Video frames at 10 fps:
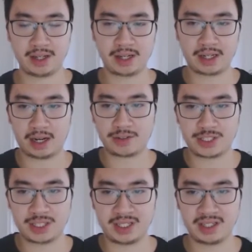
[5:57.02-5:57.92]

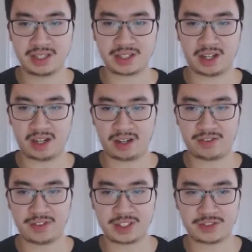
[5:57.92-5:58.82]
couches,
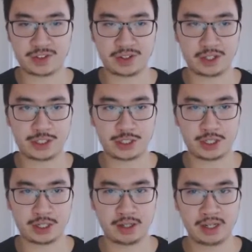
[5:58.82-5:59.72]
office
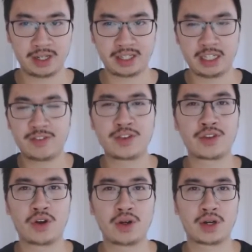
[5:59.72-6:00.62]
furniture, even
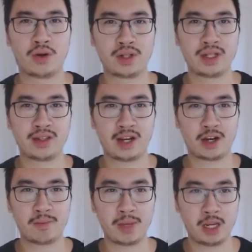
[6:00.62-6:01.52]
though you're only there
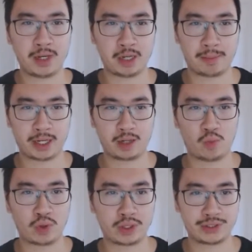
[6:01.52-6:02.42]
maybe to pick up 1
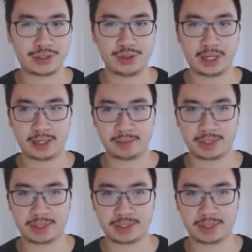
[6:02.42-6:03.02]
or 2 items.